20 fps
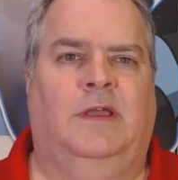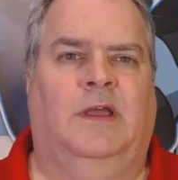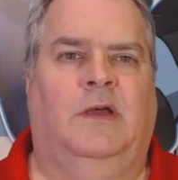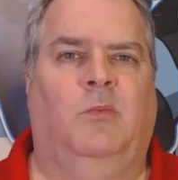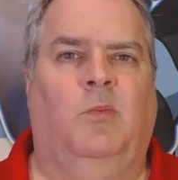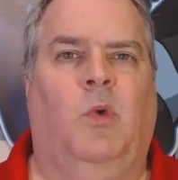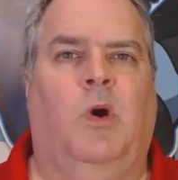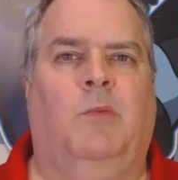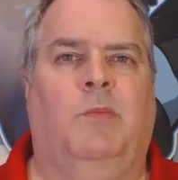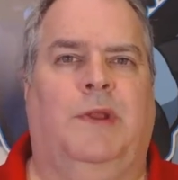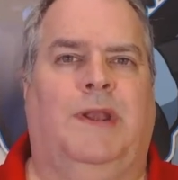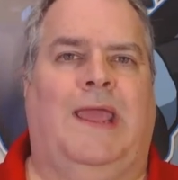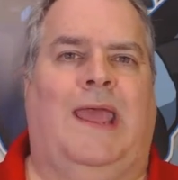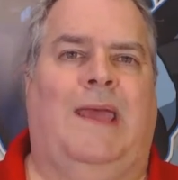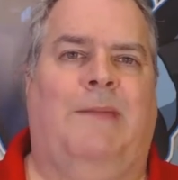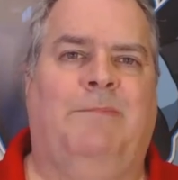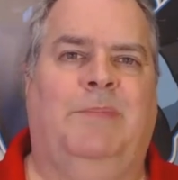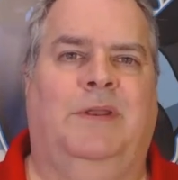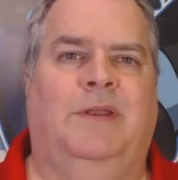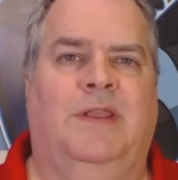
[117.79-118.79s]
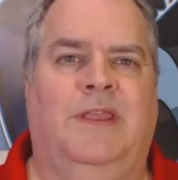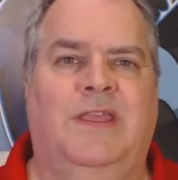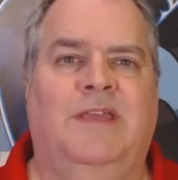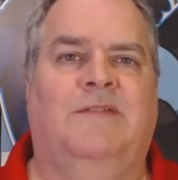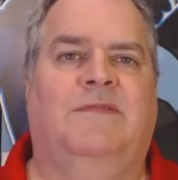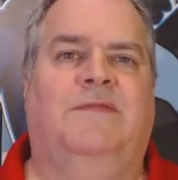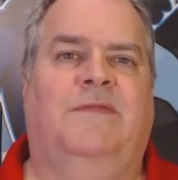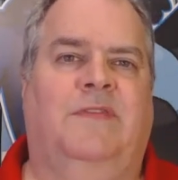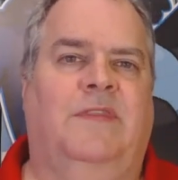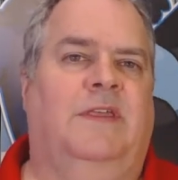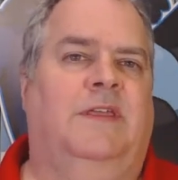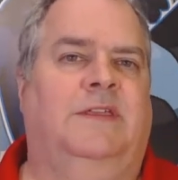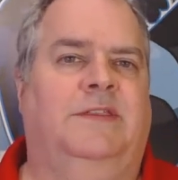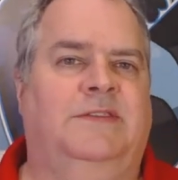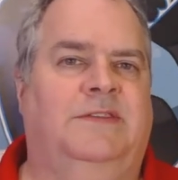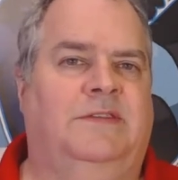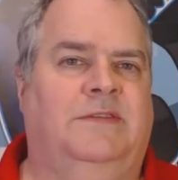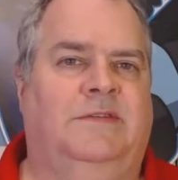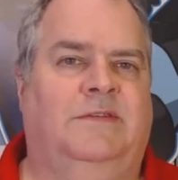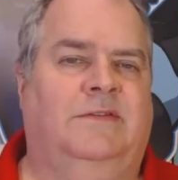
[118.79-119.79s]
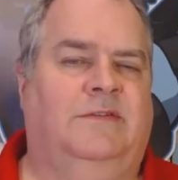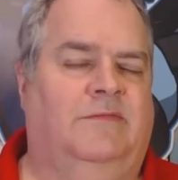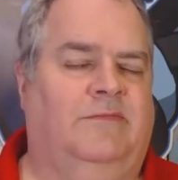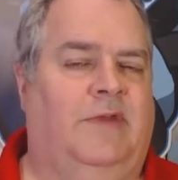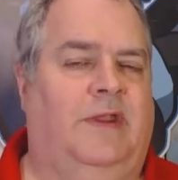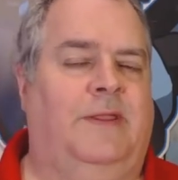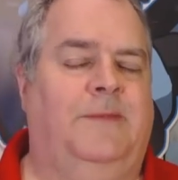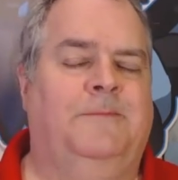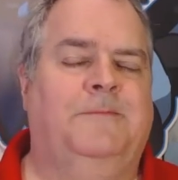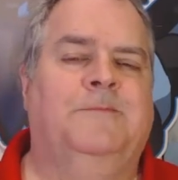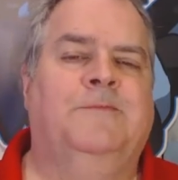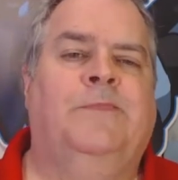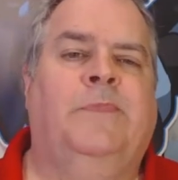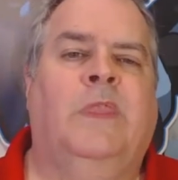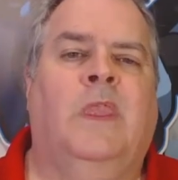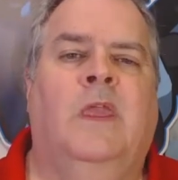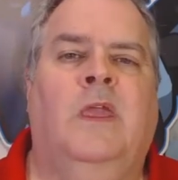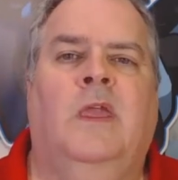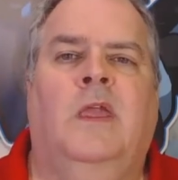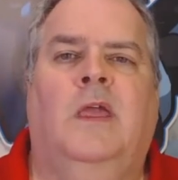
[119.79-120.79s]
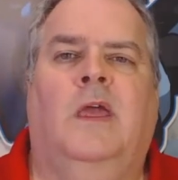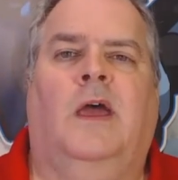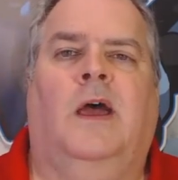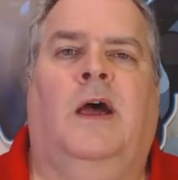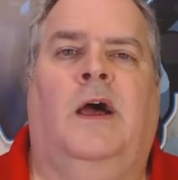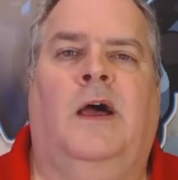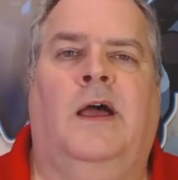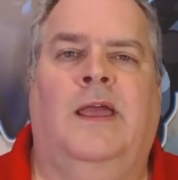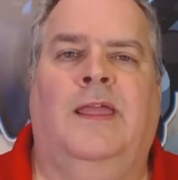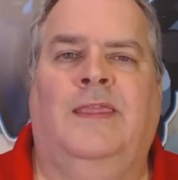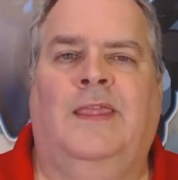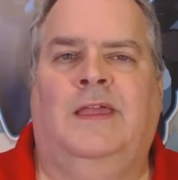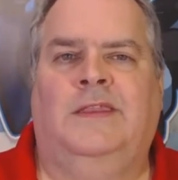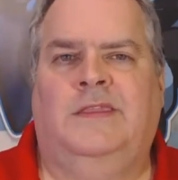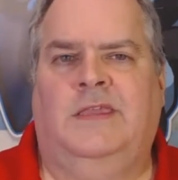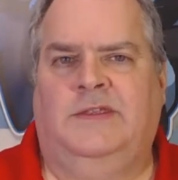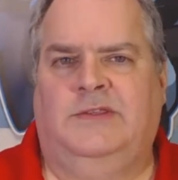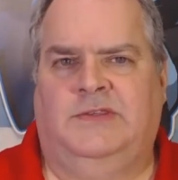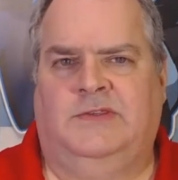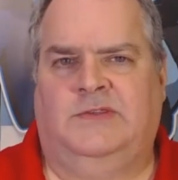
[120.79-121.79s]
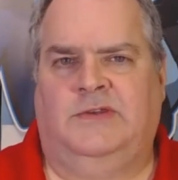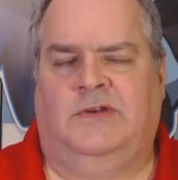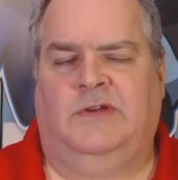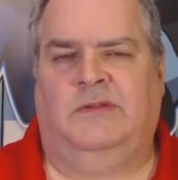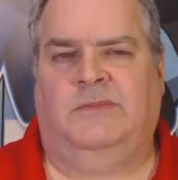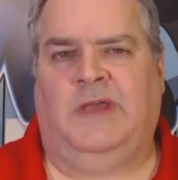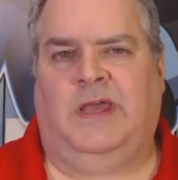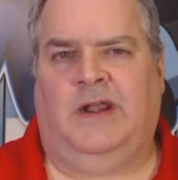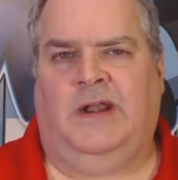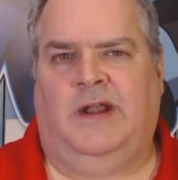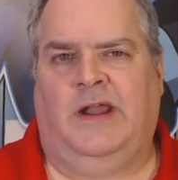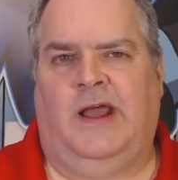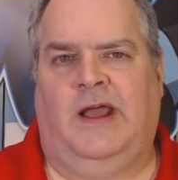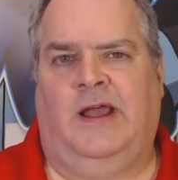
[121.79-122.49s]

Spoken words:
what would happen if this, right? And that takes a certain amount of